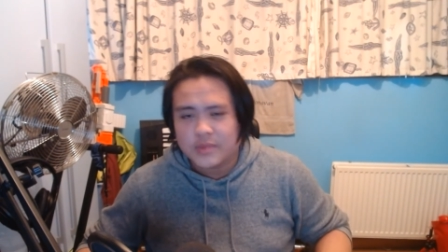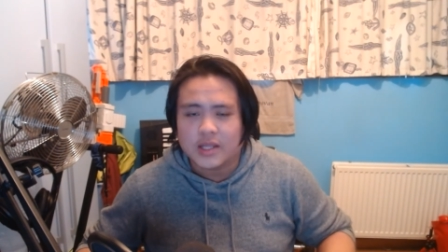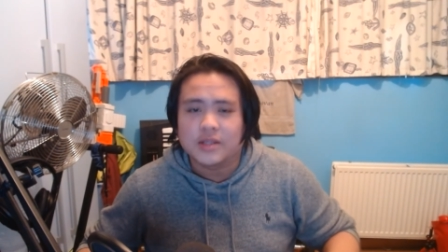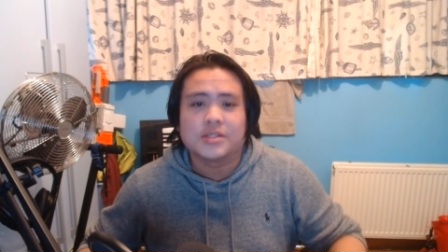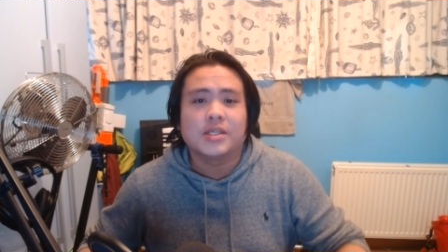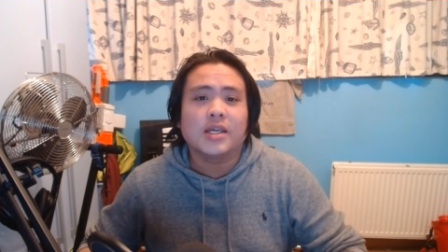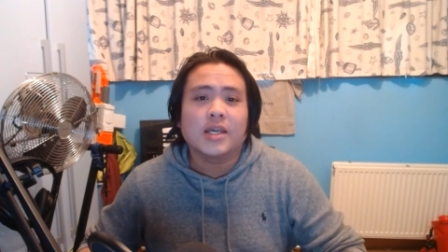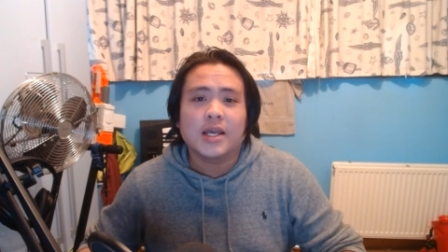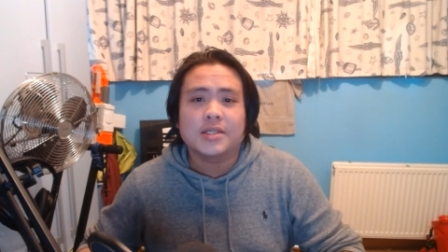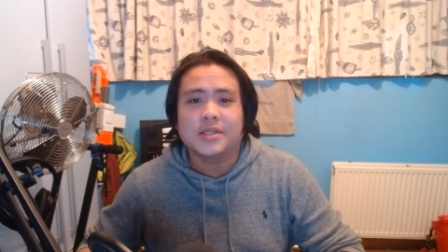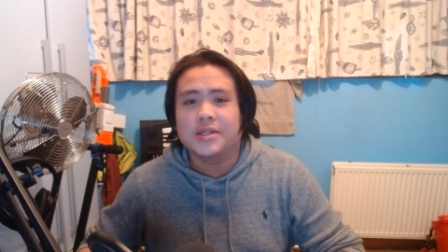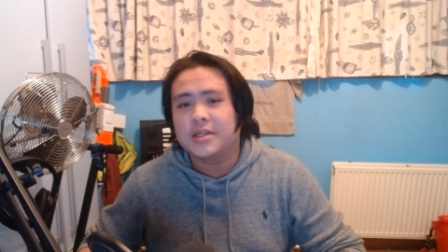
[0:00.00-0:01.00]
And I'll see you
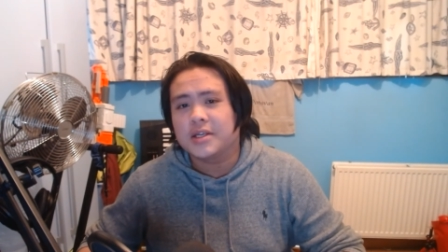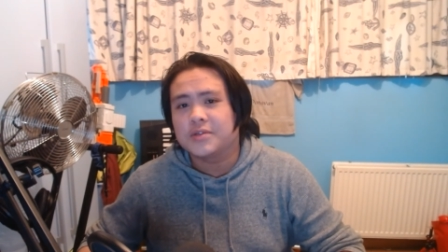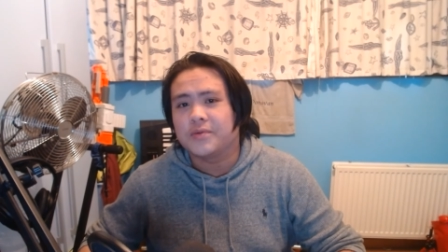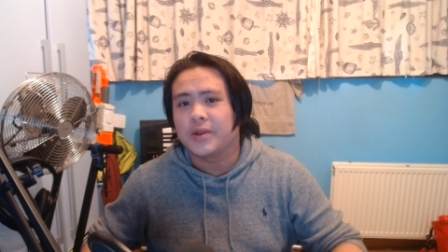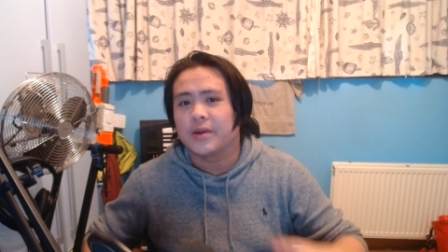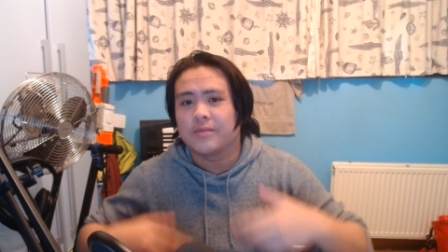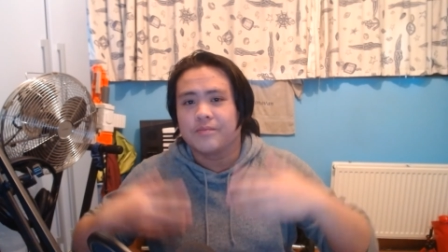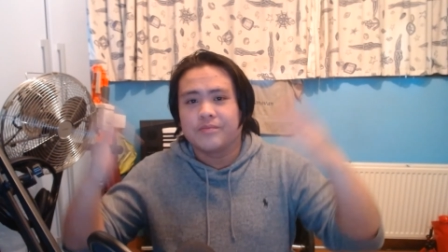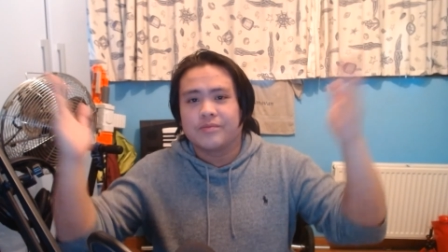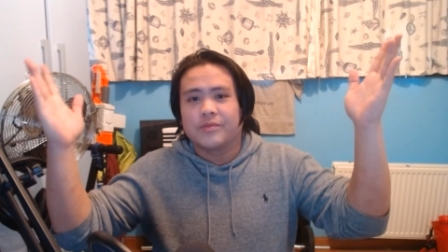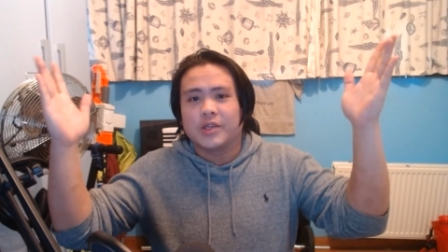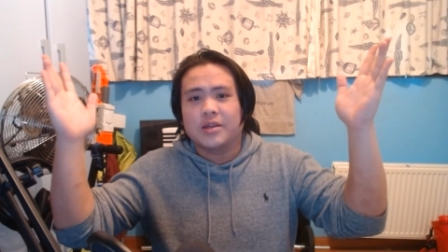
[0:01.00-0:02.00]
guys in the next video.
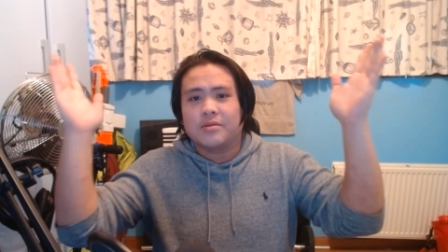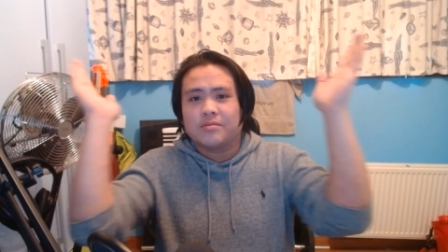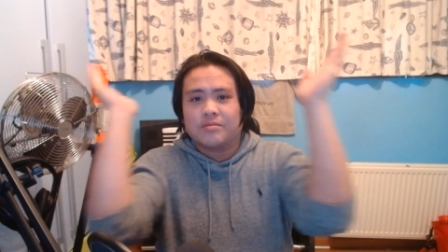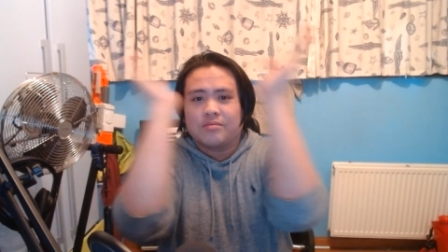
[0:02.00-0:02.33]
Yeet!